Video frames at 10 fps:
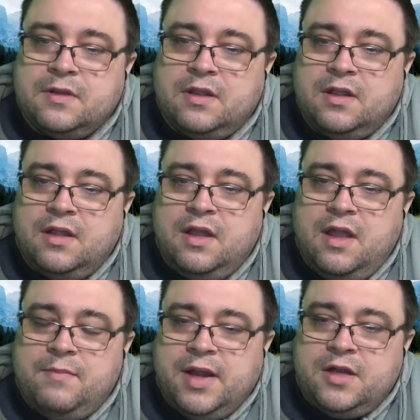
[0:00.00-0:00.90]

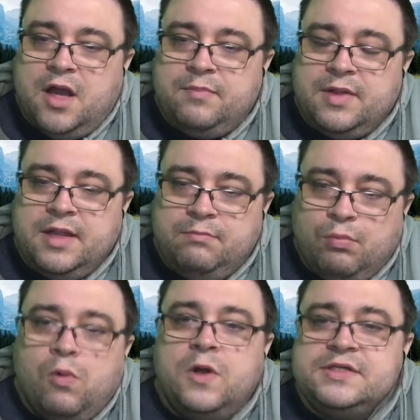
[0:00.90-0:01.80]
it might not be
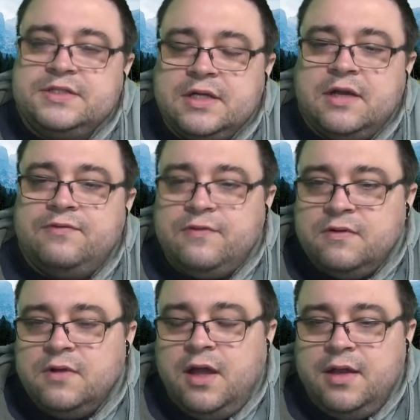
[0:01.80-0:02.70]
moist enough,
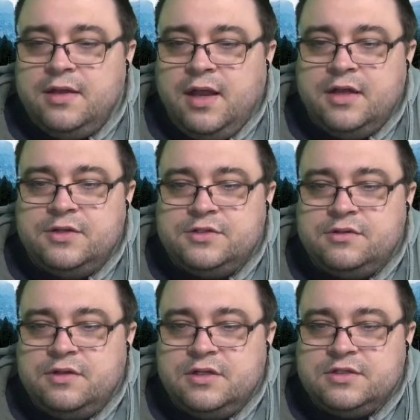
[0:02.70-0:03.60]
and
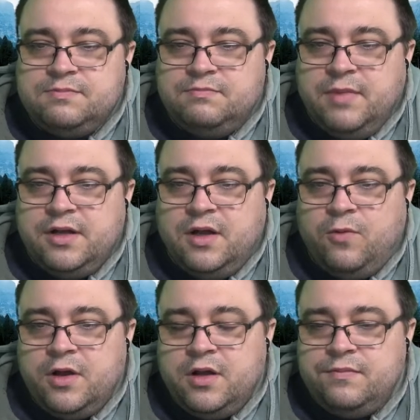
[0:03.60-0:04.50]
they just might not
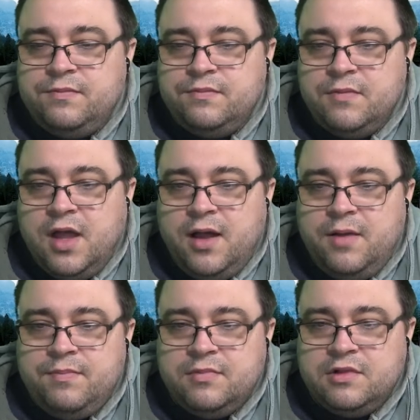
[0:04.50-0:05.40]
want
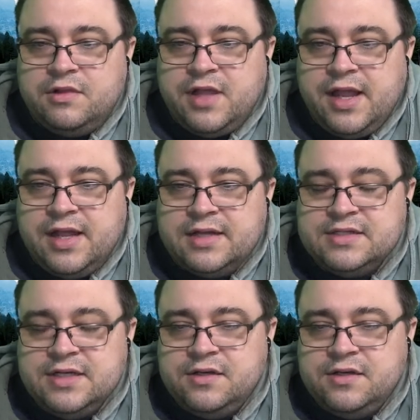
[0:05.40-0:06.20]
to lay eggs in it.